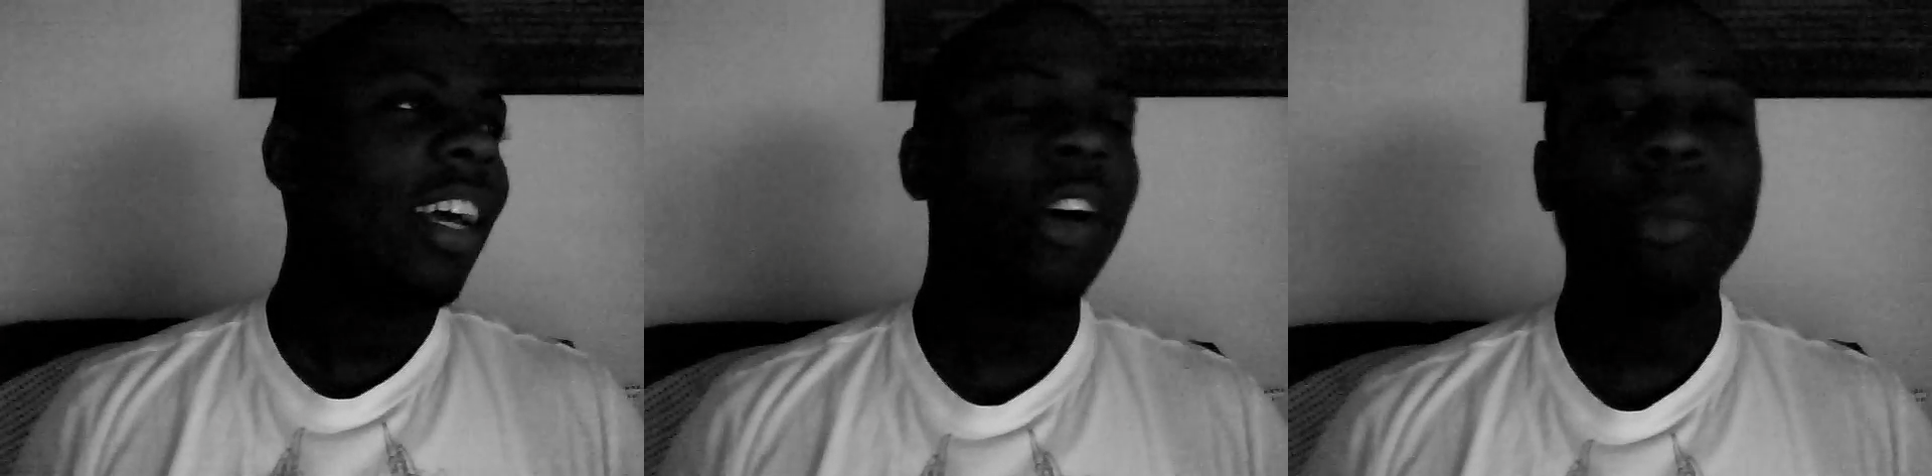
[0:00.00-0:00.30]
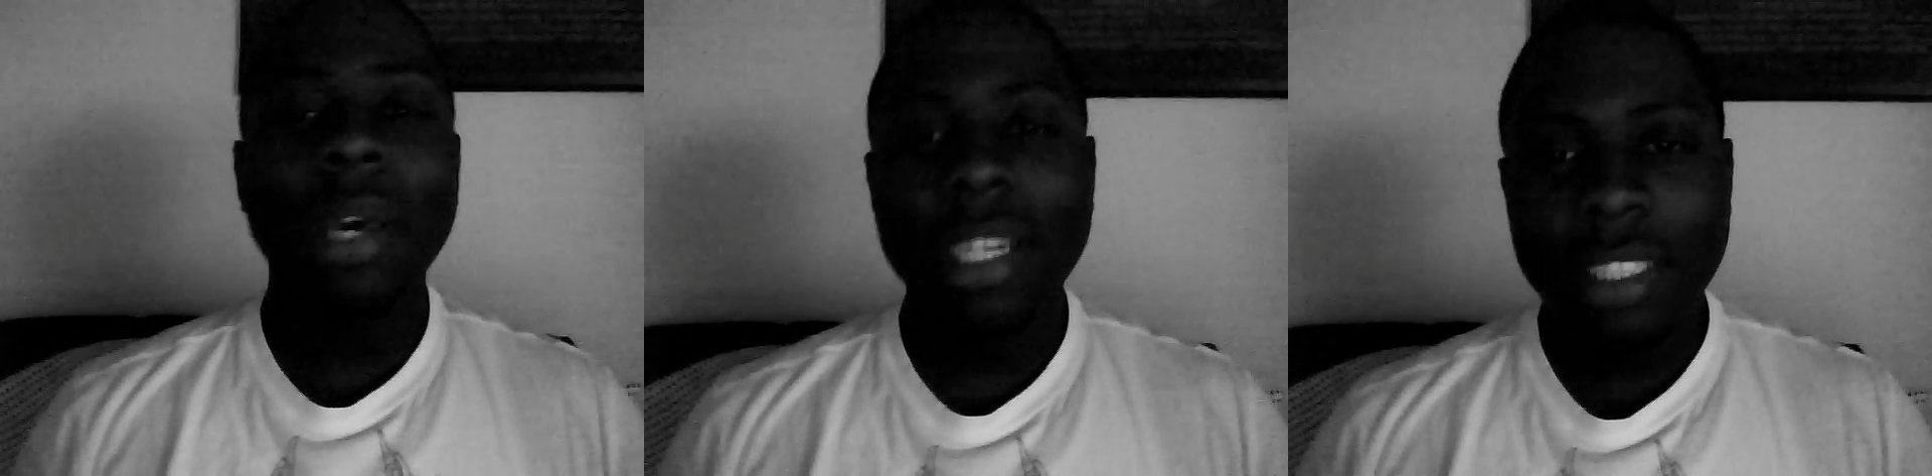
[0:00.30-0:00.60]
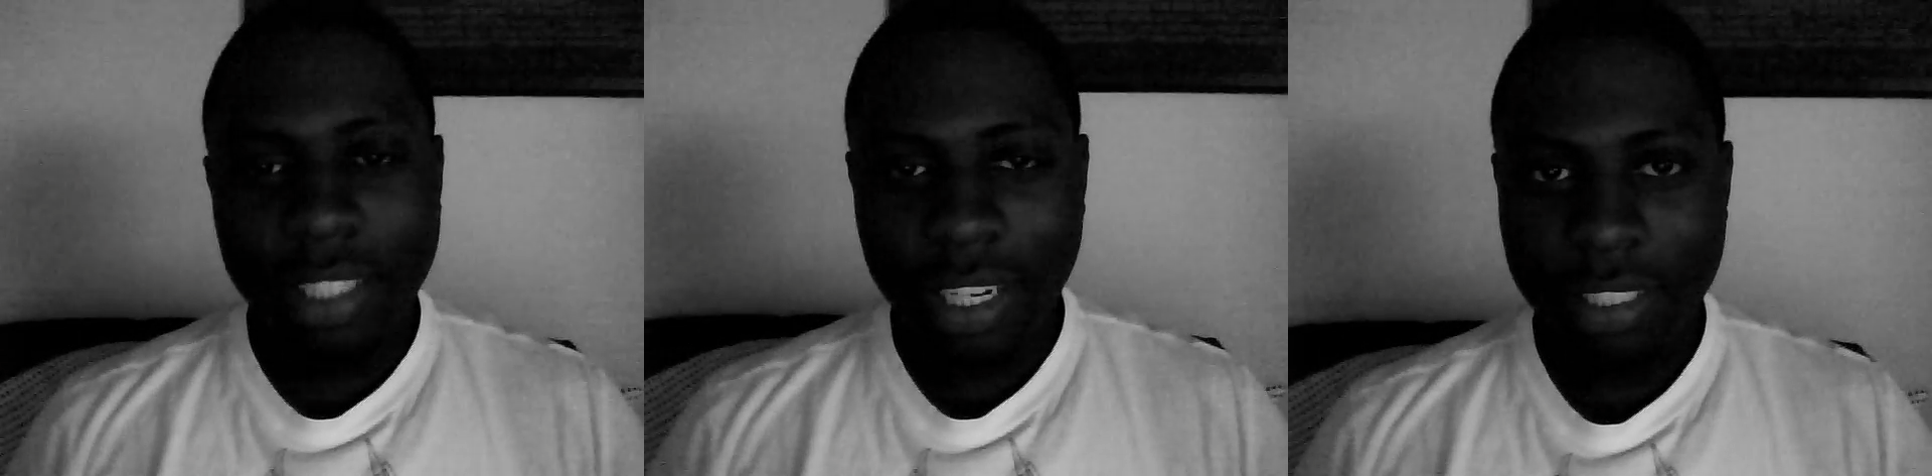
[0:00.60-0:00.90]
go make
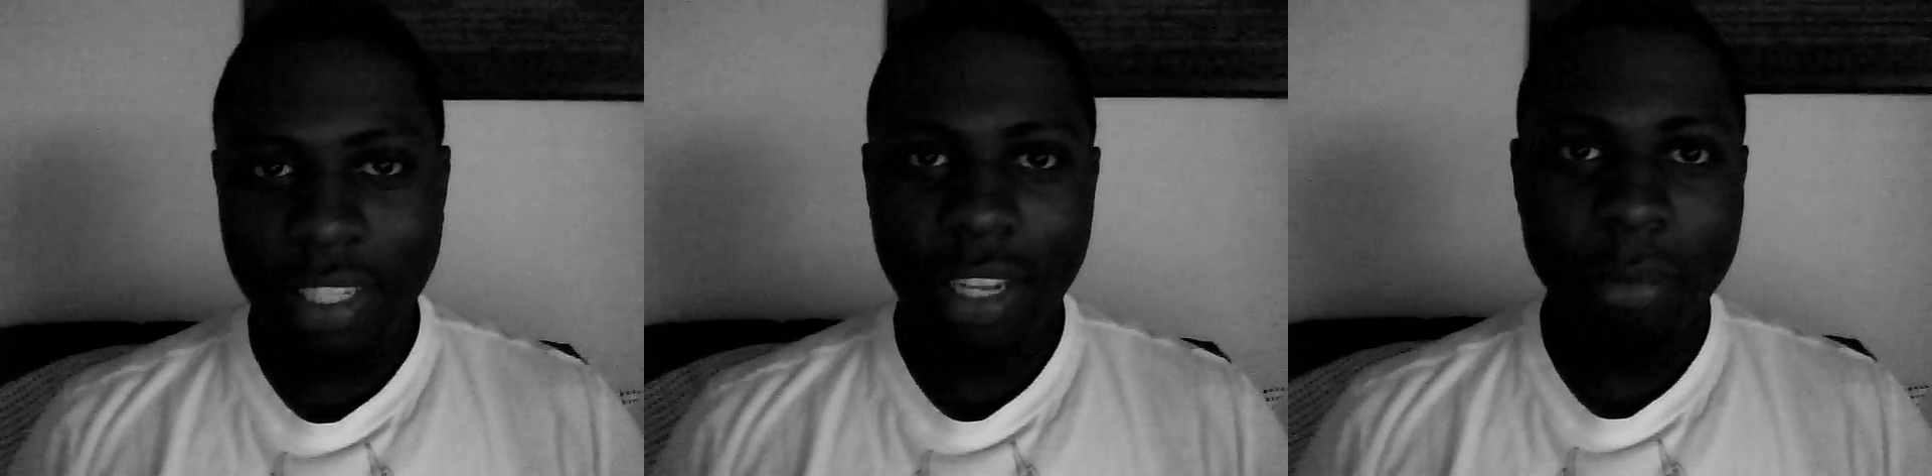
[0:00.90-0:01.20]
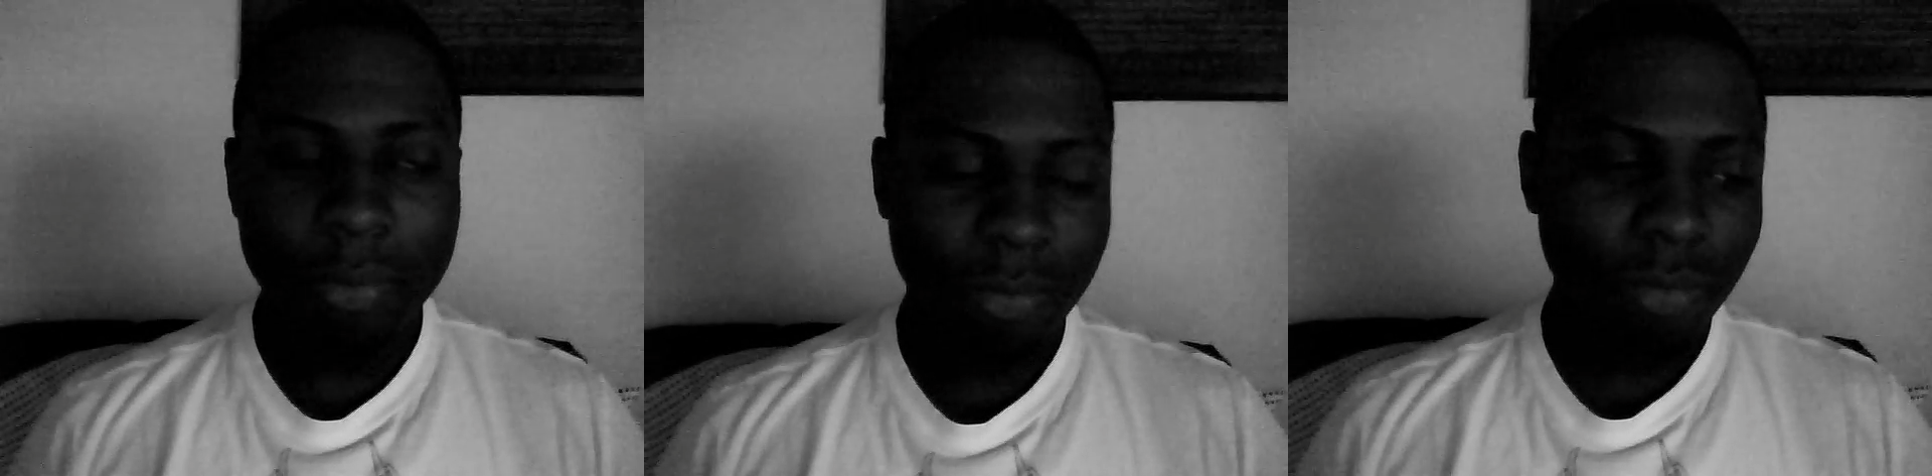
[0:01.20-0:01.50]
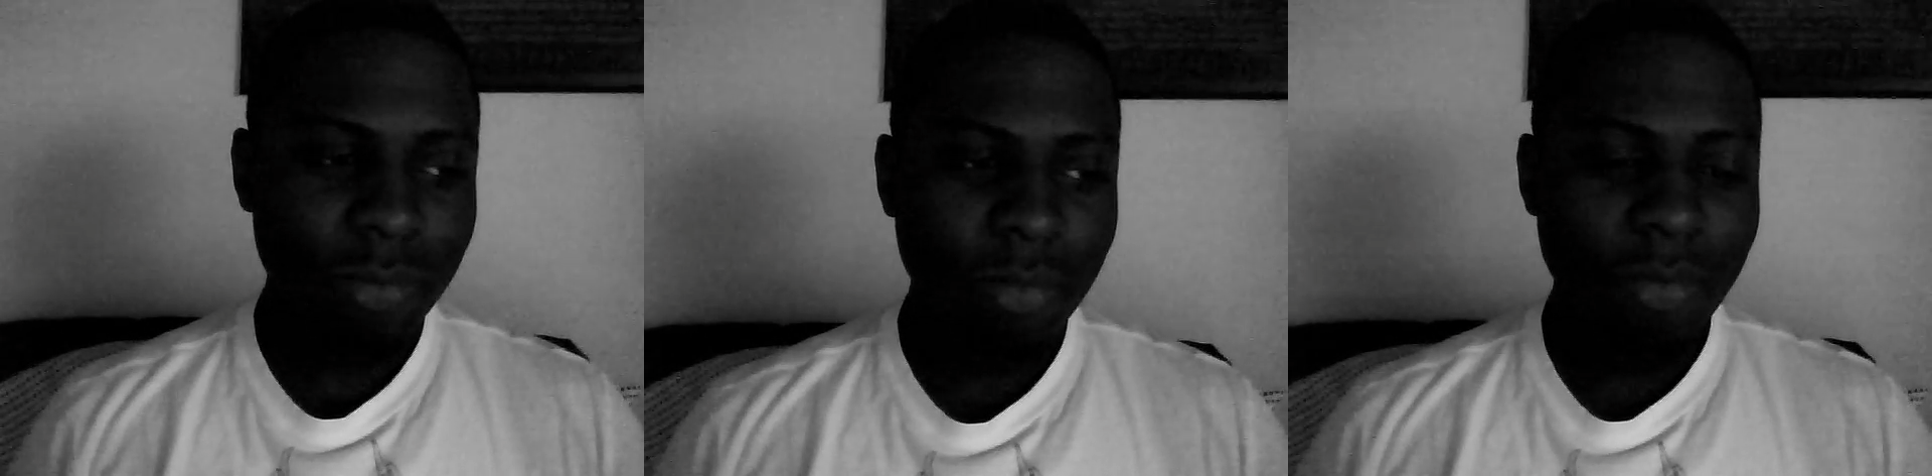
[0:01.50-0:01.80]
a sex tape.
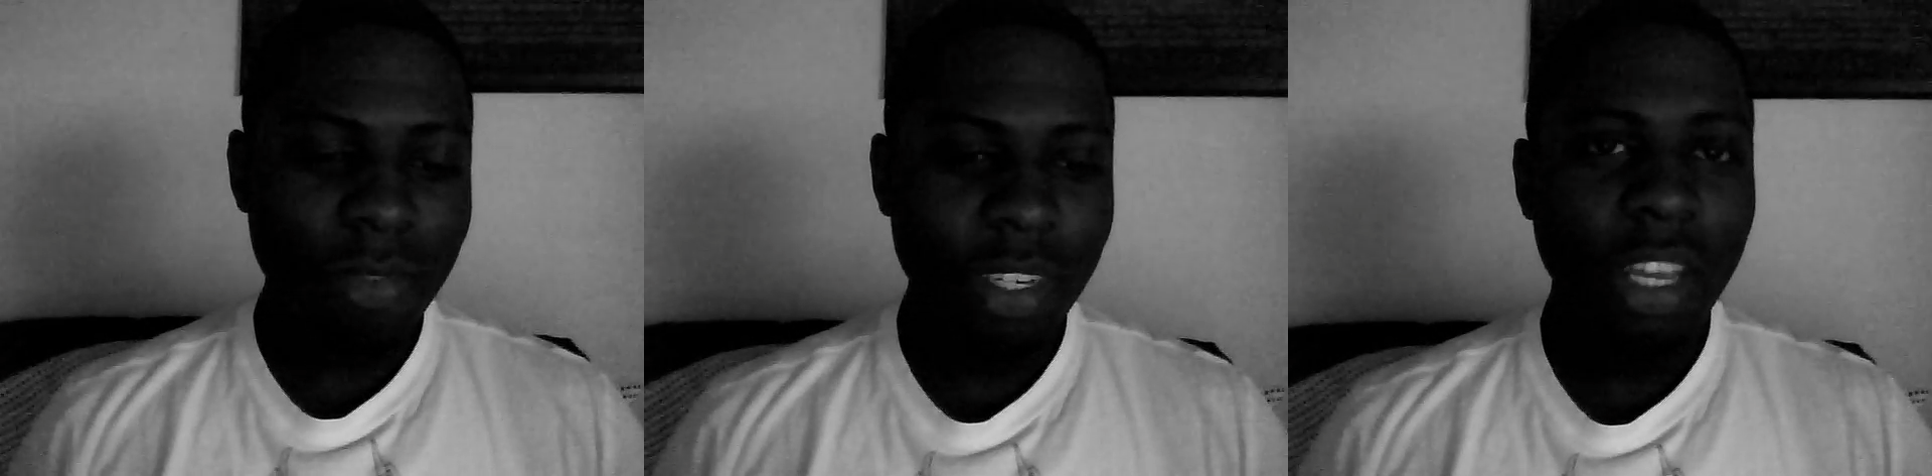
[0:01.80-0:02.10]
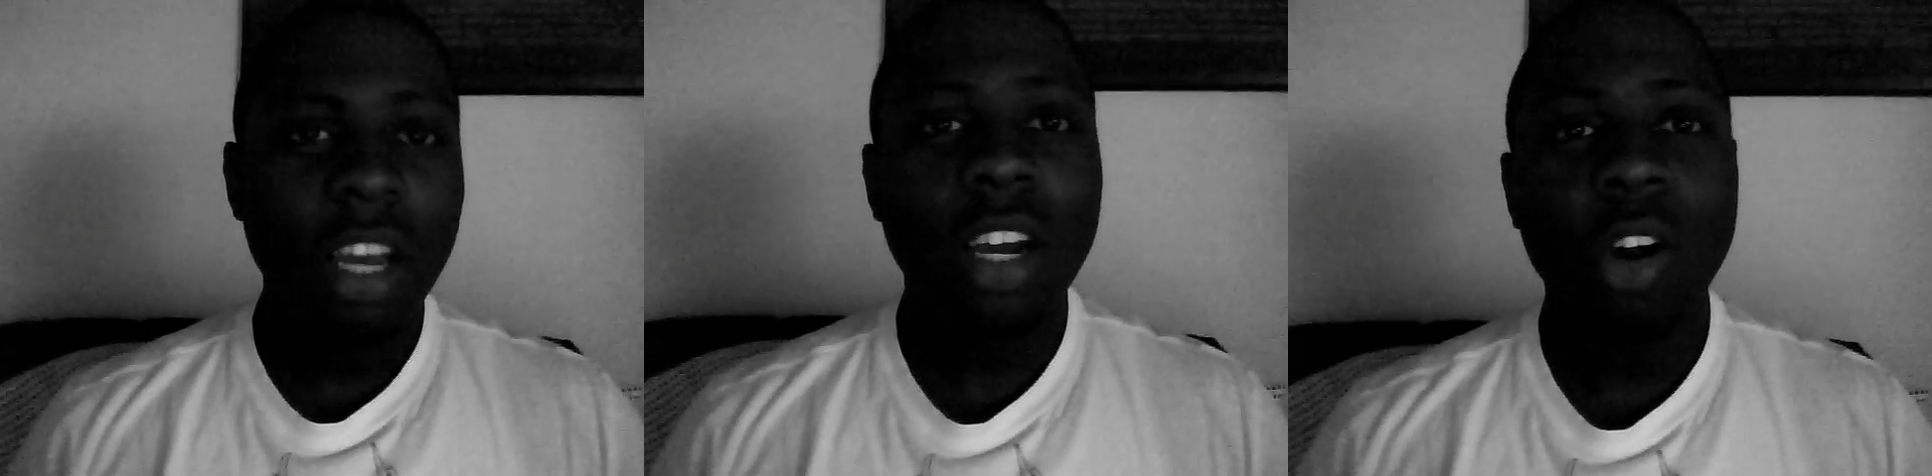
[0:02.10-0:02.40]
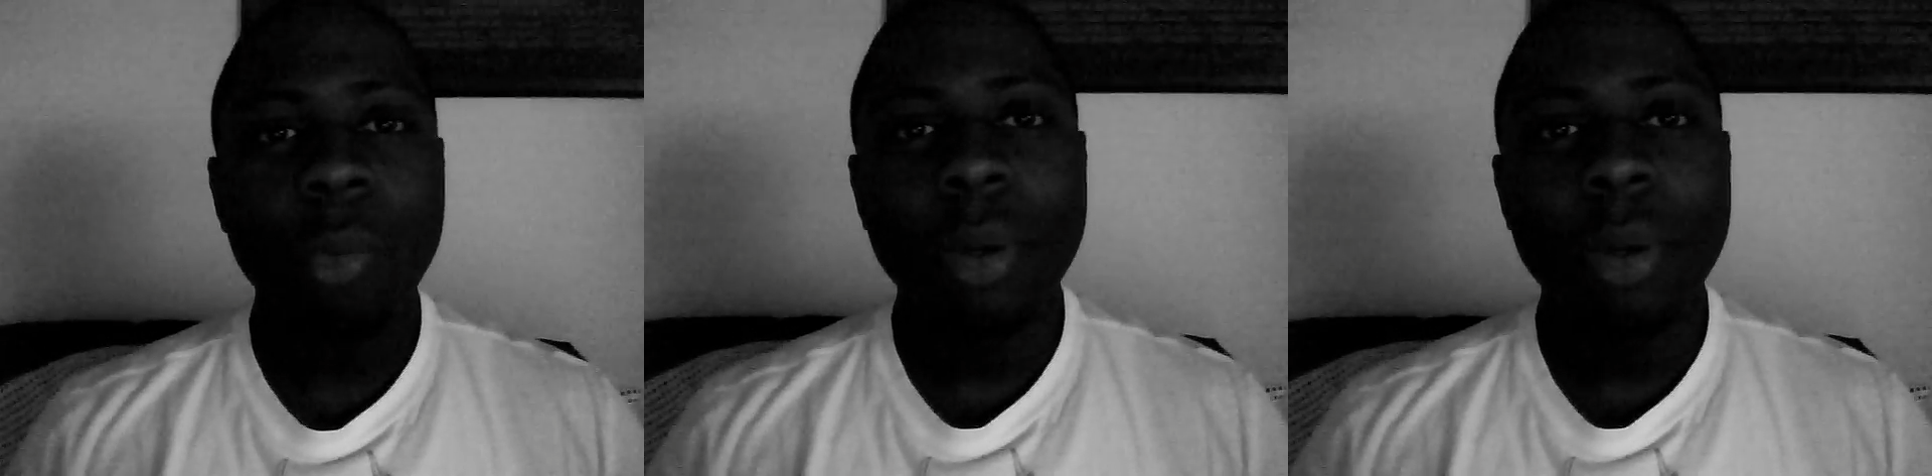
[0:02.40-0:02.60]
Go